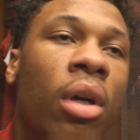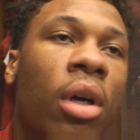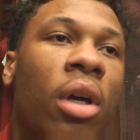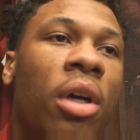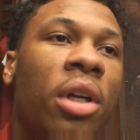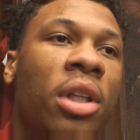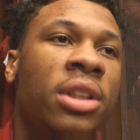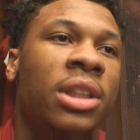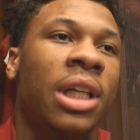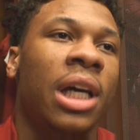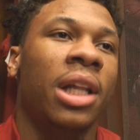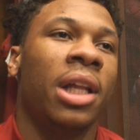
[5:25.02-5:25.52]
On the
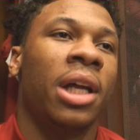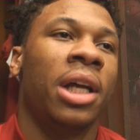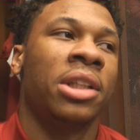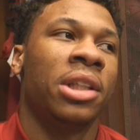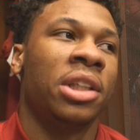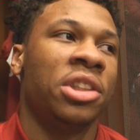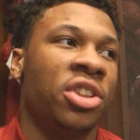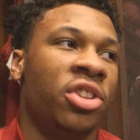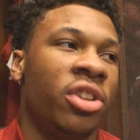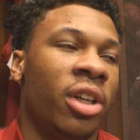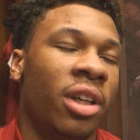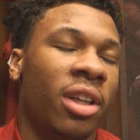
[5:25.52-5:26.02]
sideline, I
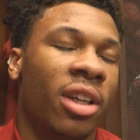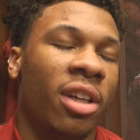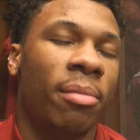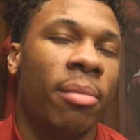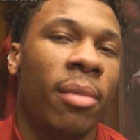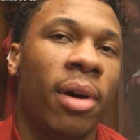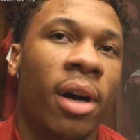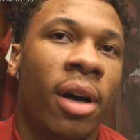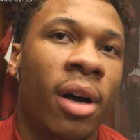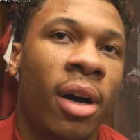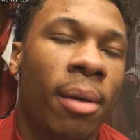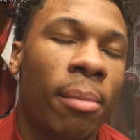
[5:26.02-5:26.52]
just try to get
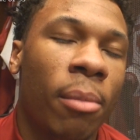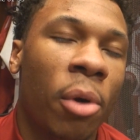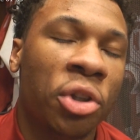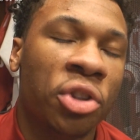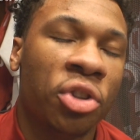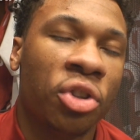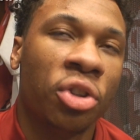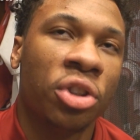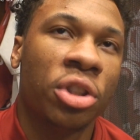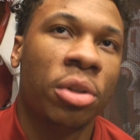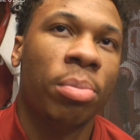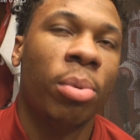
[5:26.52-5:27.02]
my
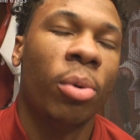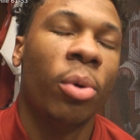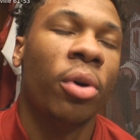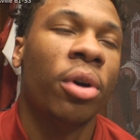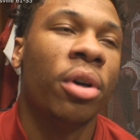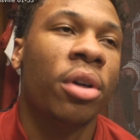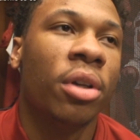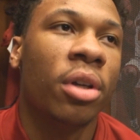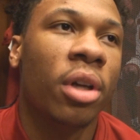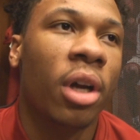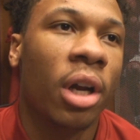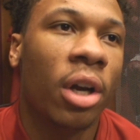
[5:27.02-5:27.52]
emotional support.
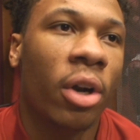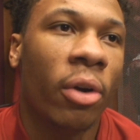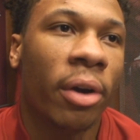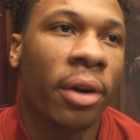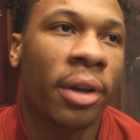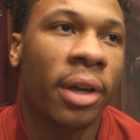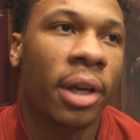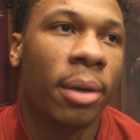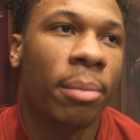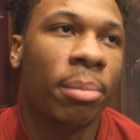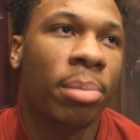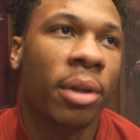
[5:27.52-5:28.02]
I know I
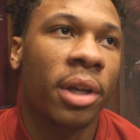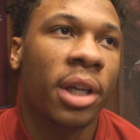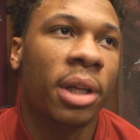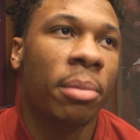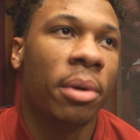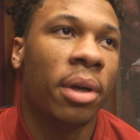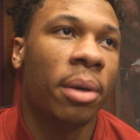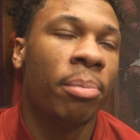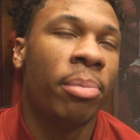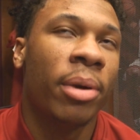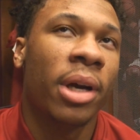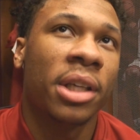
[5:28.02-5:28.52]
can't play,
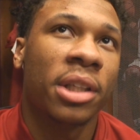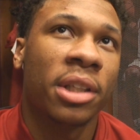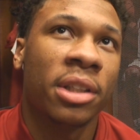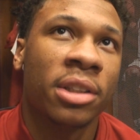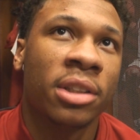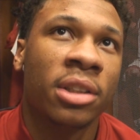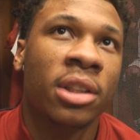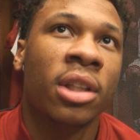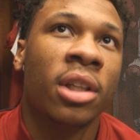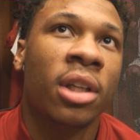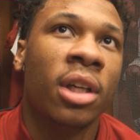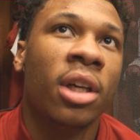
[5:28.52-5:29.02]
but in practice,
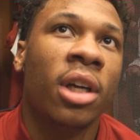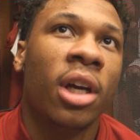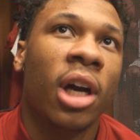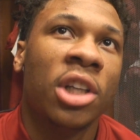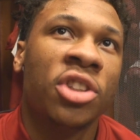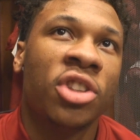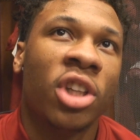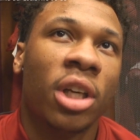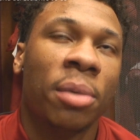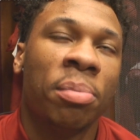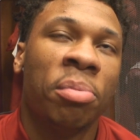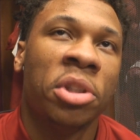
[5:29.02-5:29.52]
I
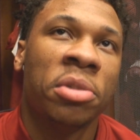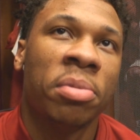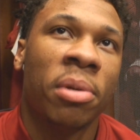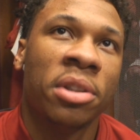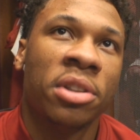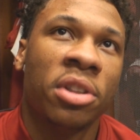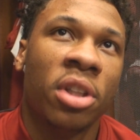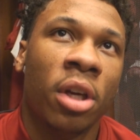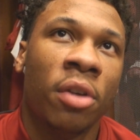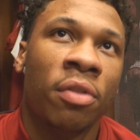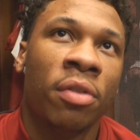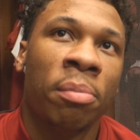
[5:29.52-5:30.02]
try to push
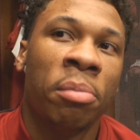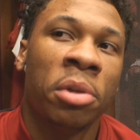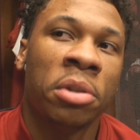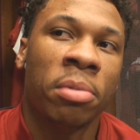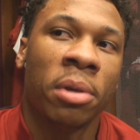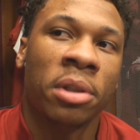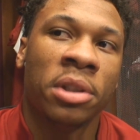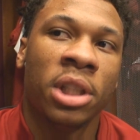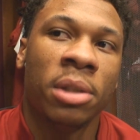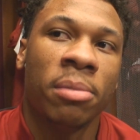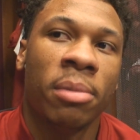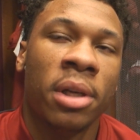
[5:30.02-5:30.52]
myself and push my
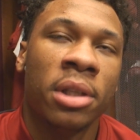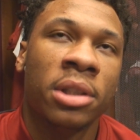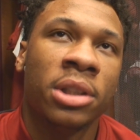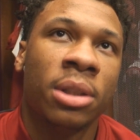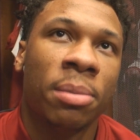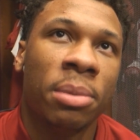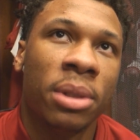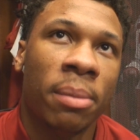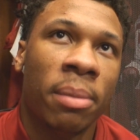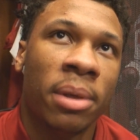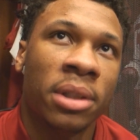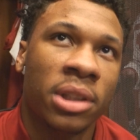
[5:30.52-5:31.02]
teammates to
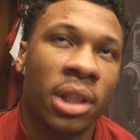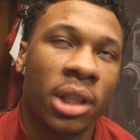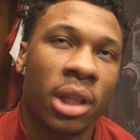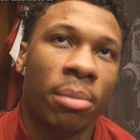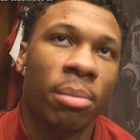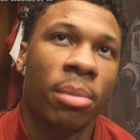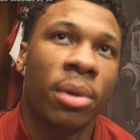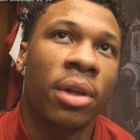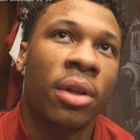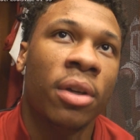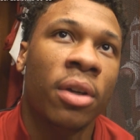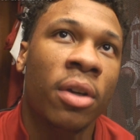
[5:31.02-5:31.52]
be the best they can
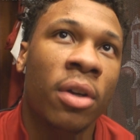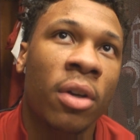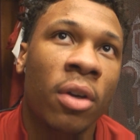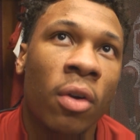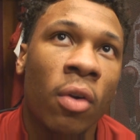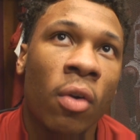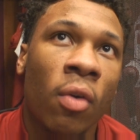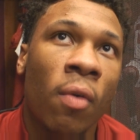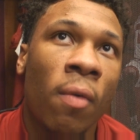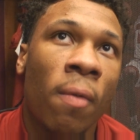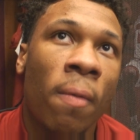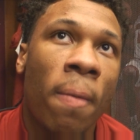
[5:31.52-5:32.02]

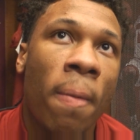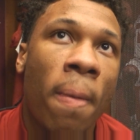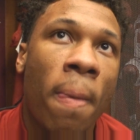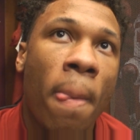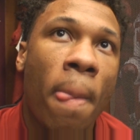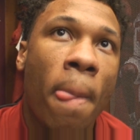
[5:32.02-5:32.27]
be.